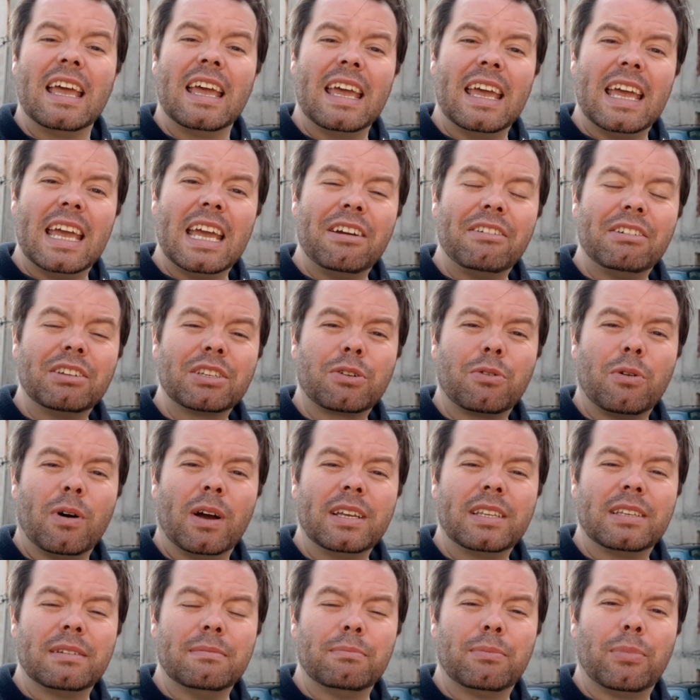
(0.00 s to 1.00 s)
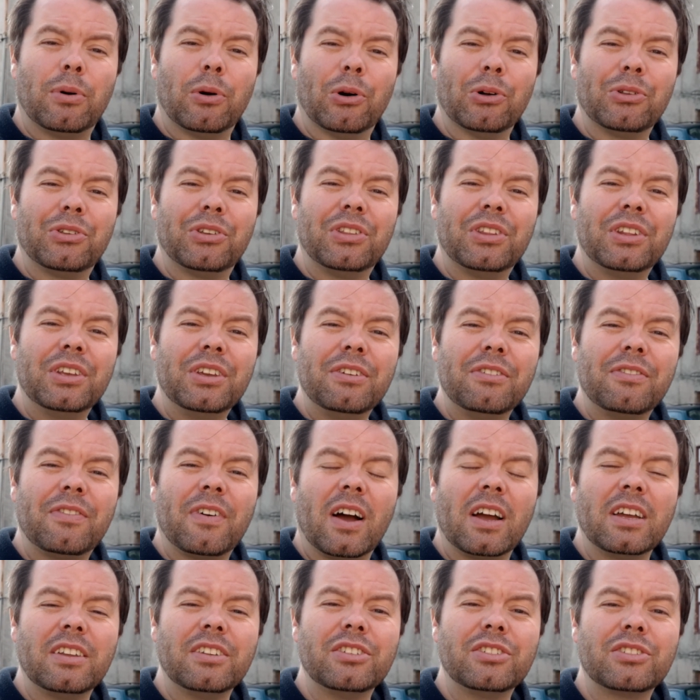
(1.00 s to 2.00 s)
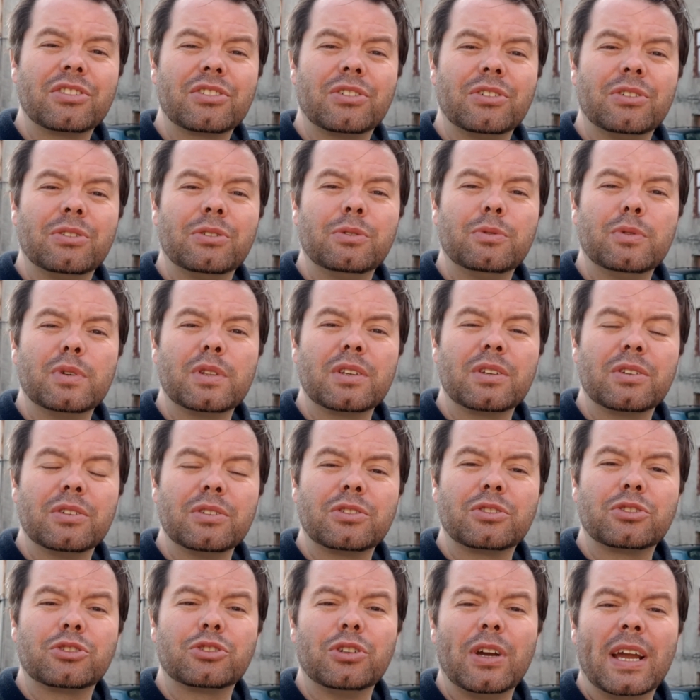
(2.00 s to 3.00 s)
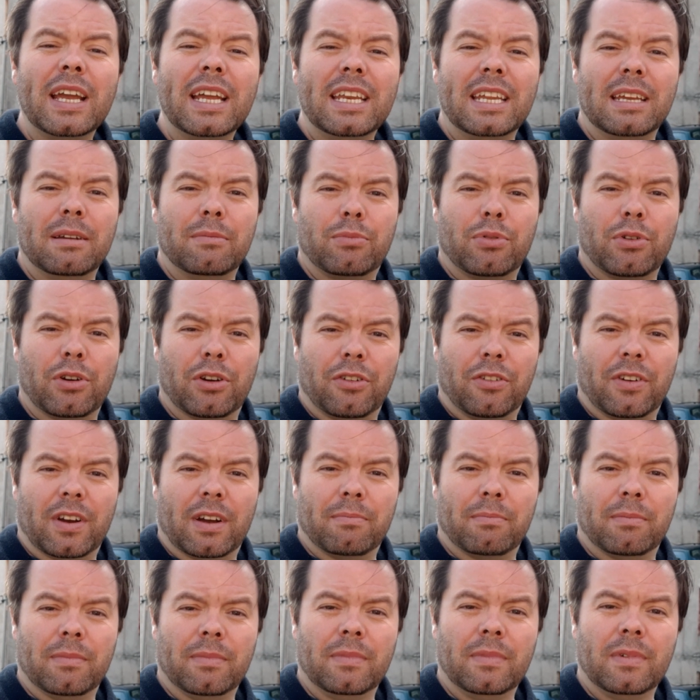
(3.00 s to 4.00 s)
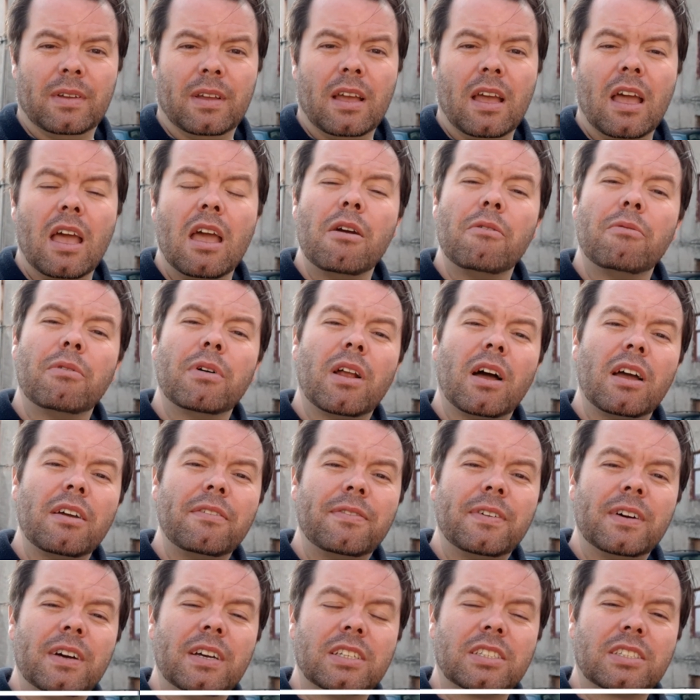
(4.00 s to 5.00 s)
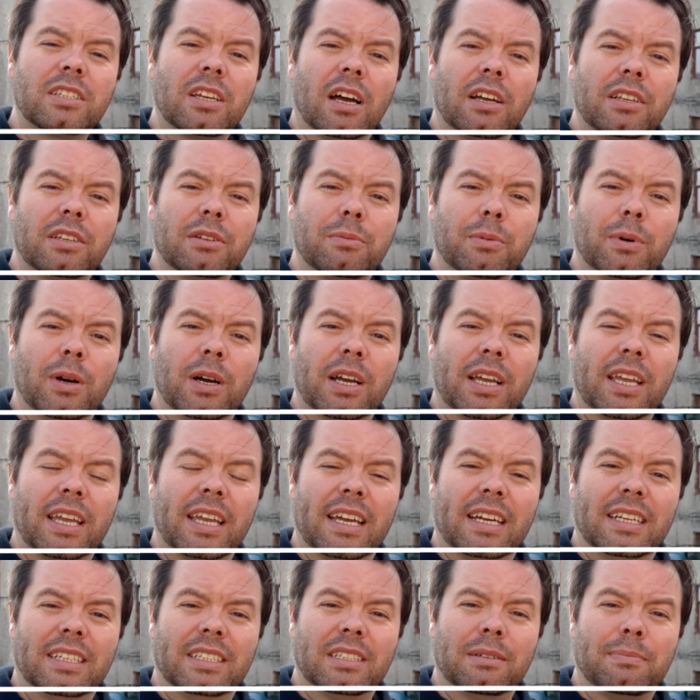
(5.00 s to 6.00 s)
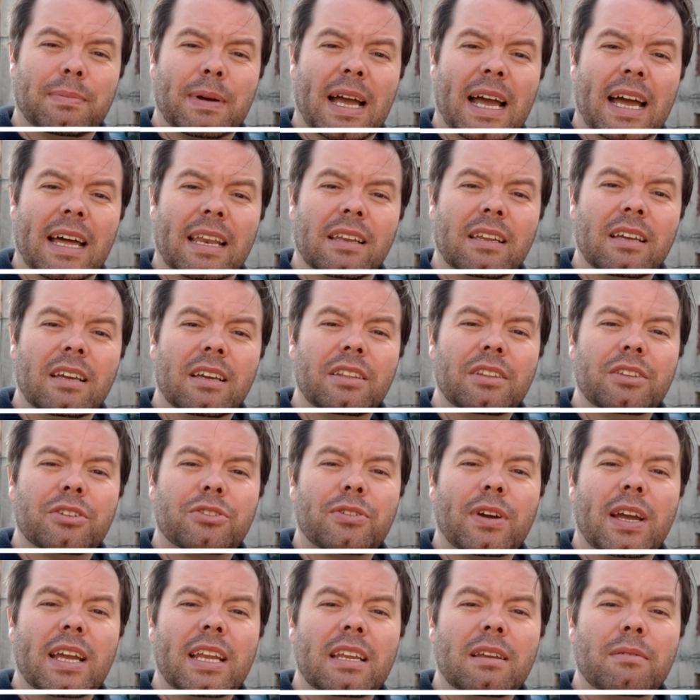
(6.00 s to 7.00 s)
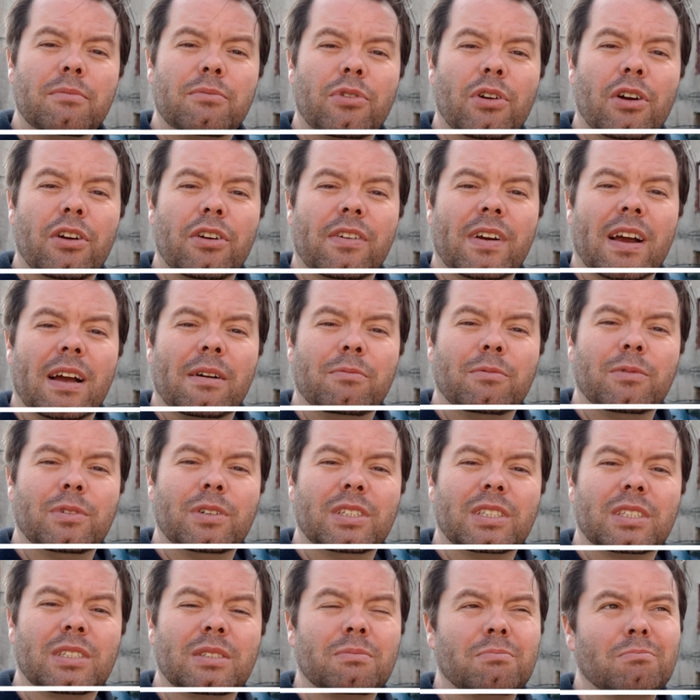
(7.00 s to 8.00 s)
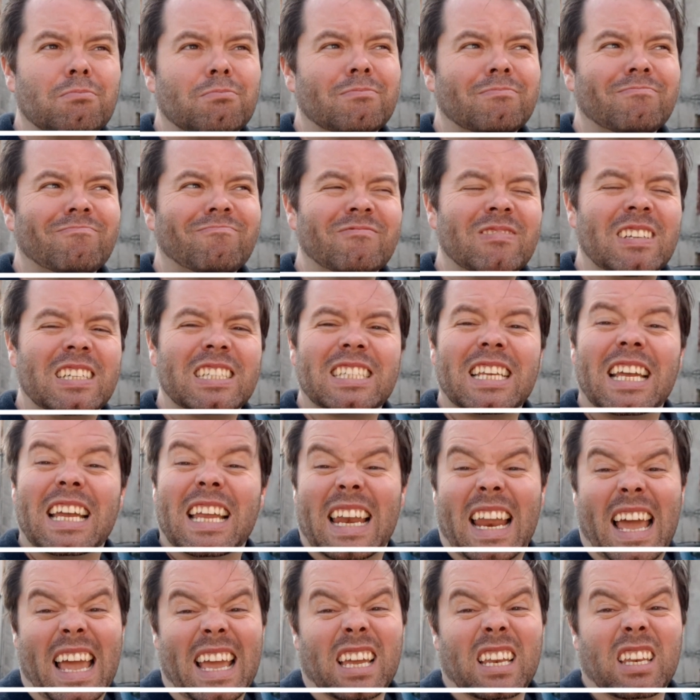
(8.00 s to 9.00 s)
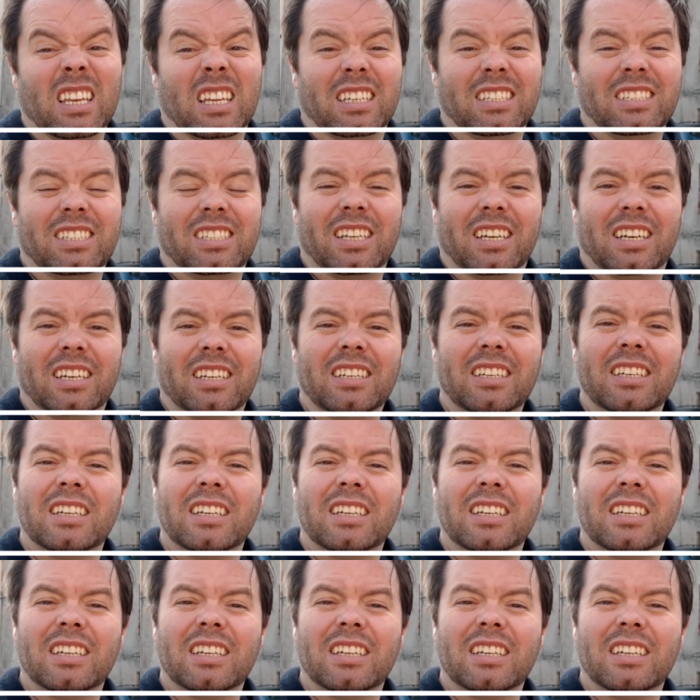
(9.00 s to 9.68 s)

Here it's quite important that you find a school with a good training program. When I first started working in Japan, the training program was, let's say, lackluster.